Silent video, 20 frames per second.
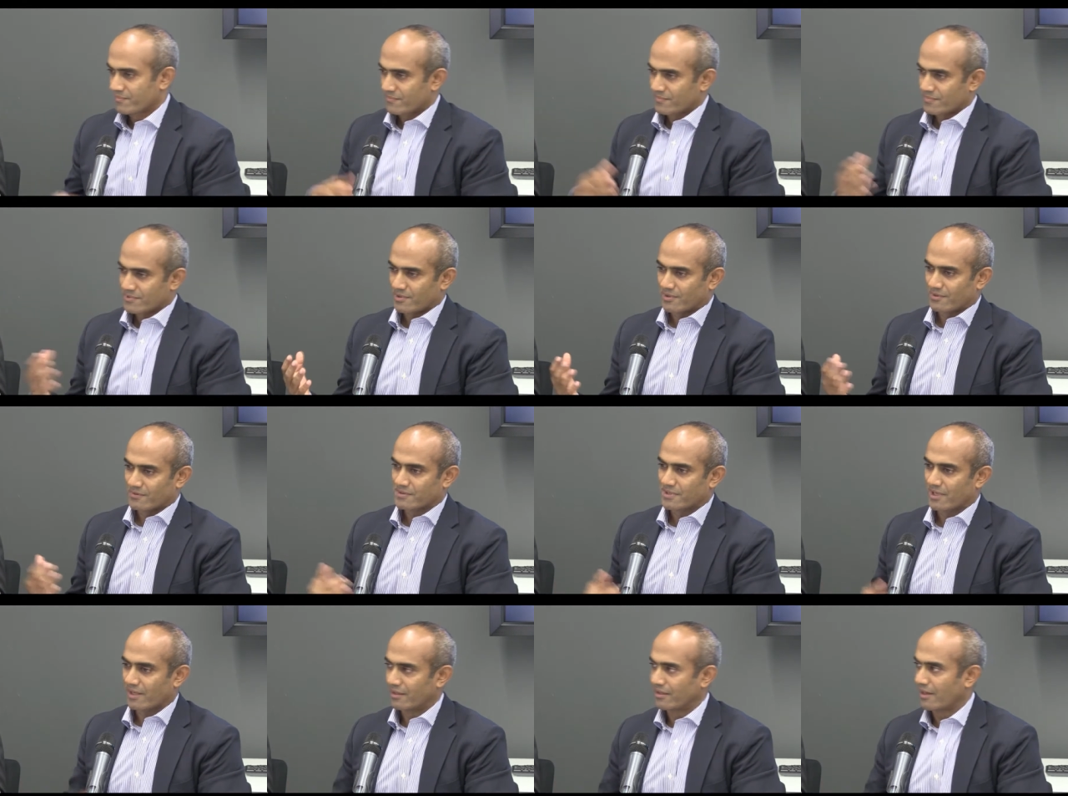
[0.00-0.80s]
sort of
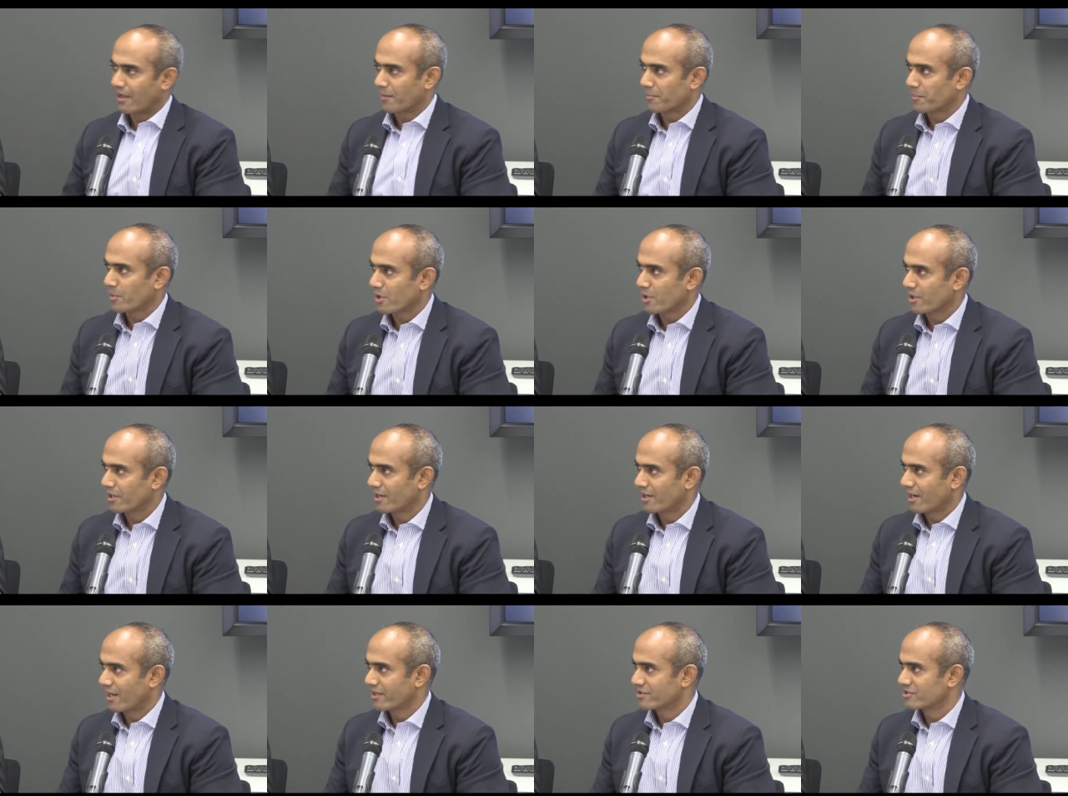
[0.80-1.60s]
said I'm not an
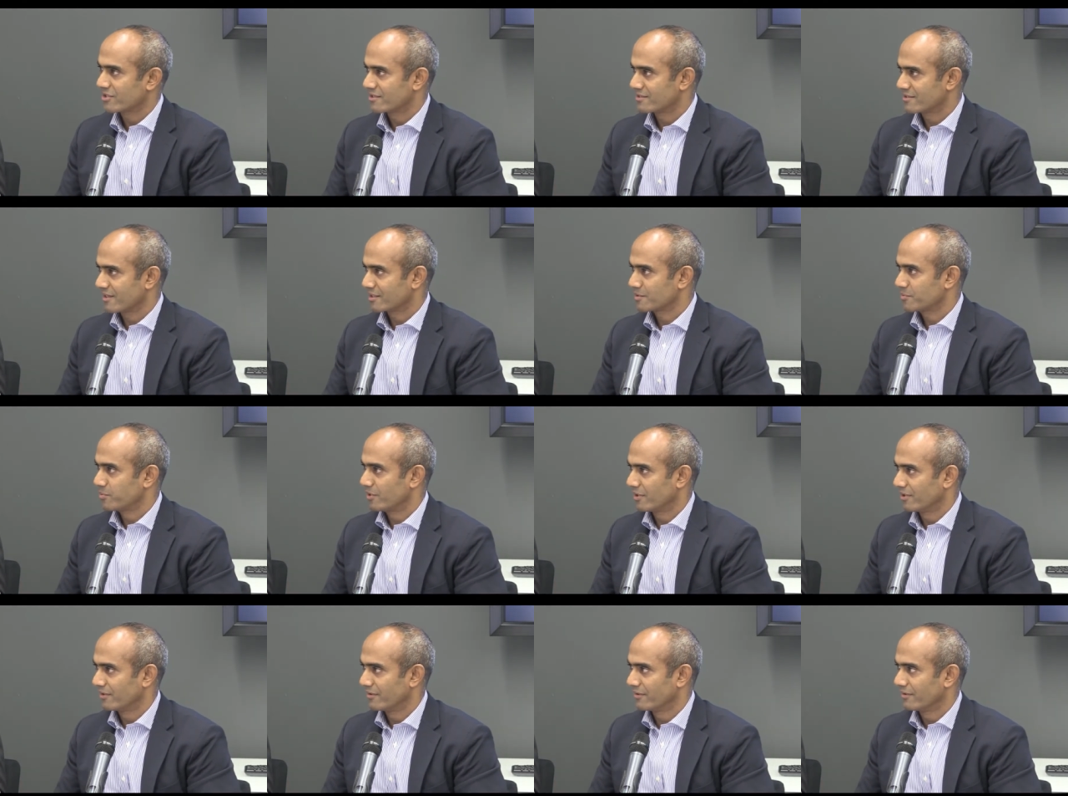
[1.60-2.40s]
elections
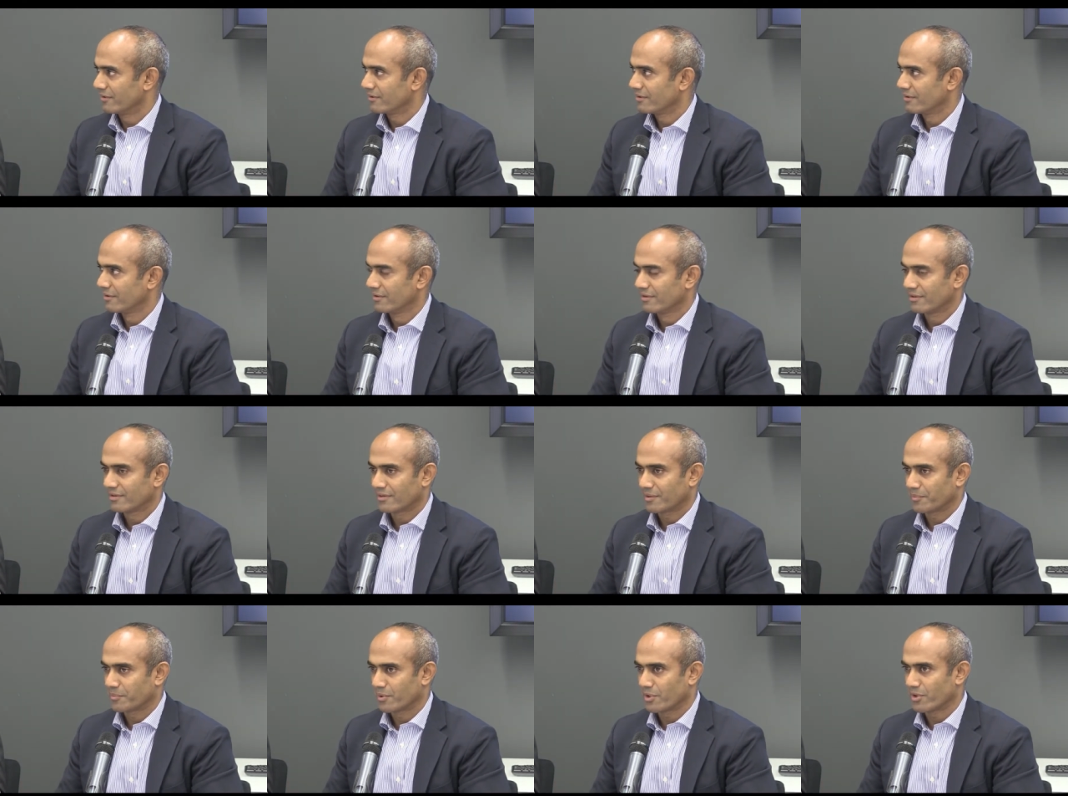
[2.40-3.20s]
expert and
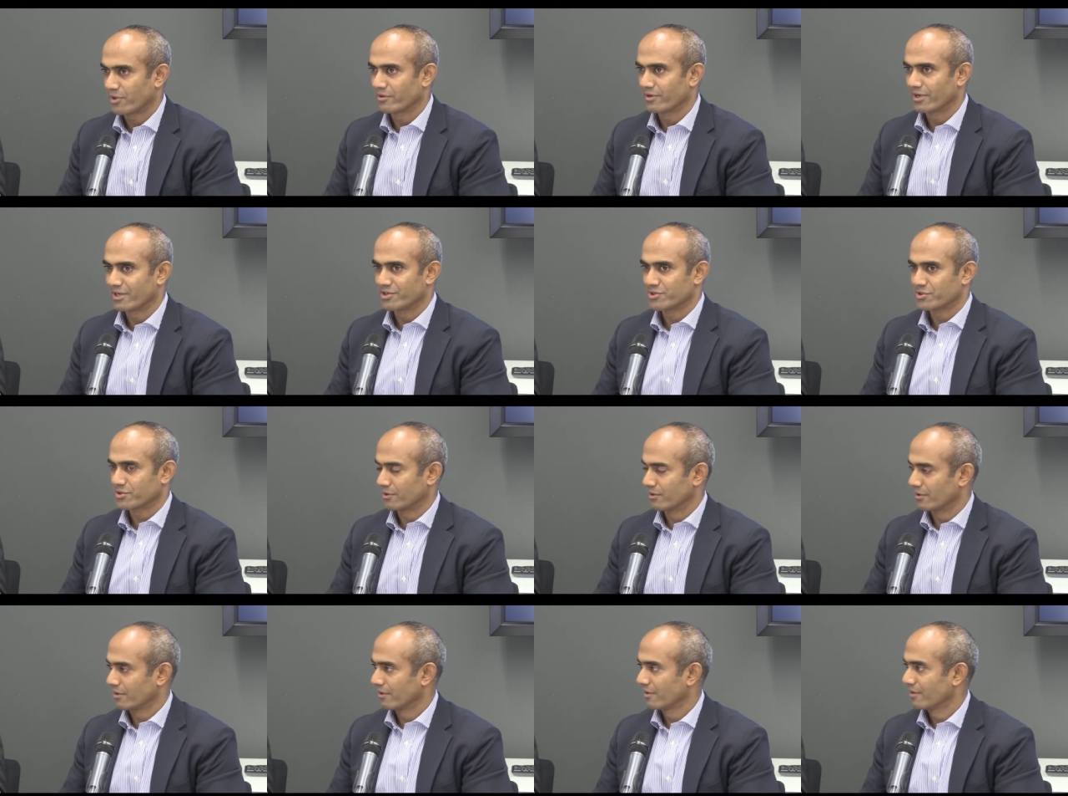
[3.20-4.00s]
I'm not really
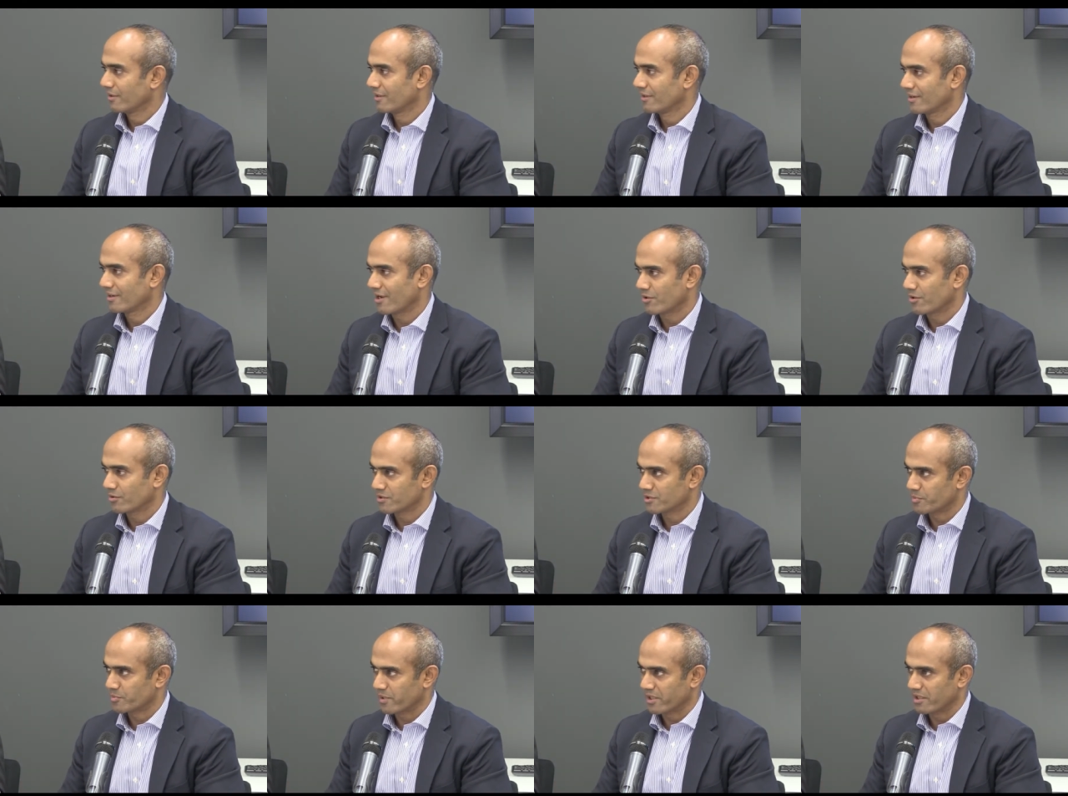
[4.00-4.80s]
sure how to
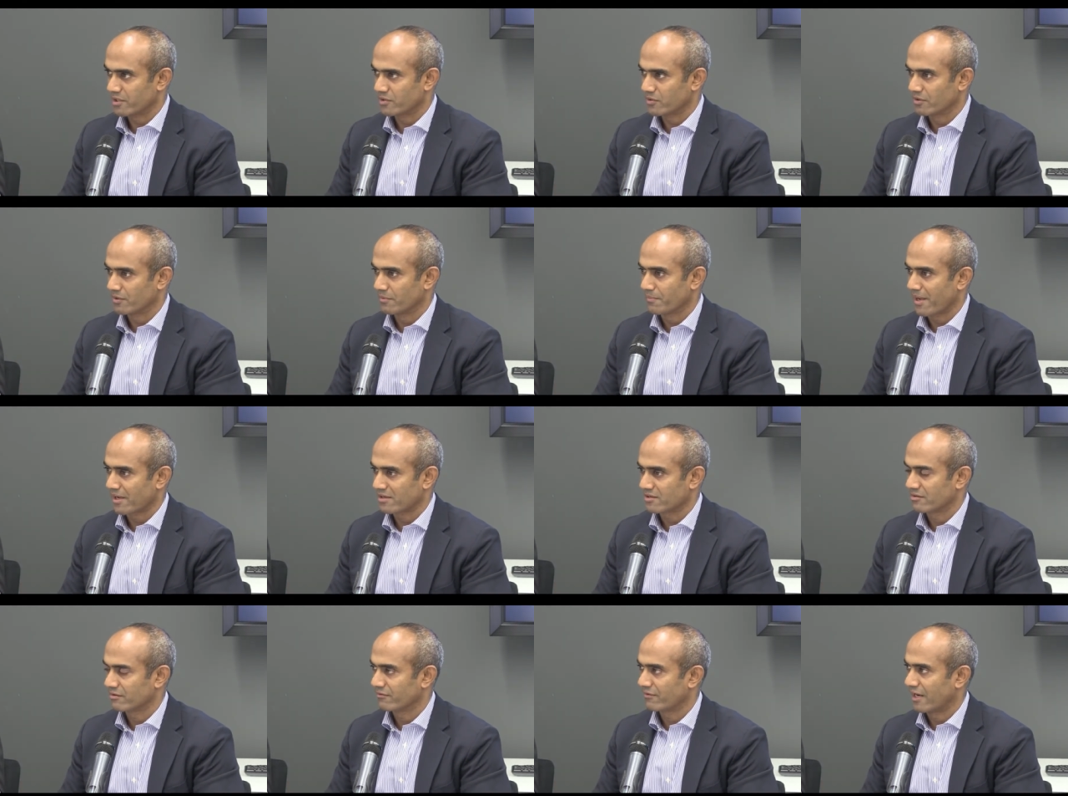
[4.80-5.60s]
speak to the
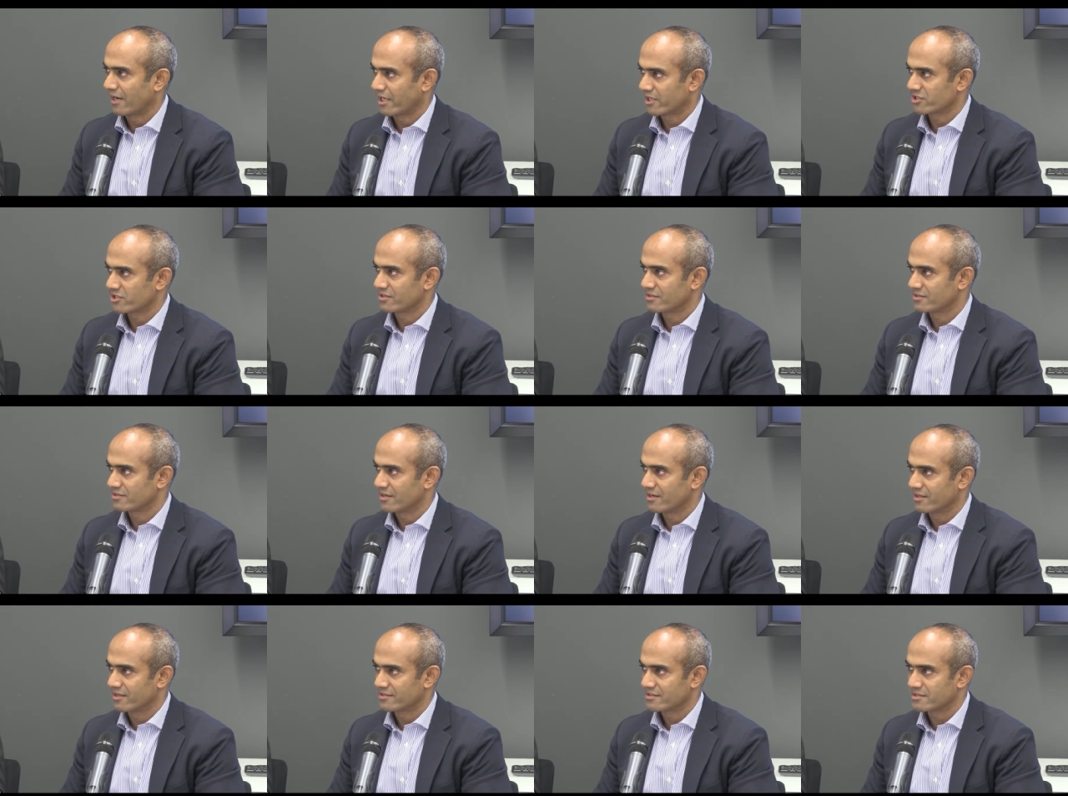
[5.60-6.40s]
matter of elections
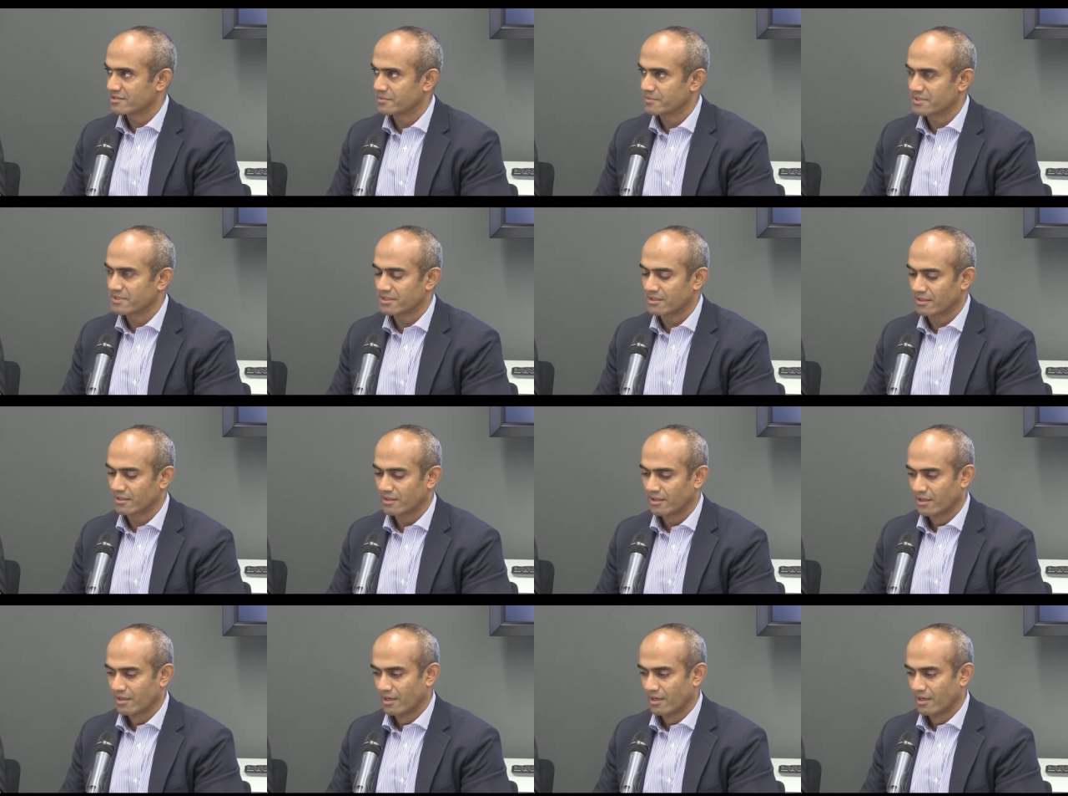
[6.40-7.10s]
and legitimacy.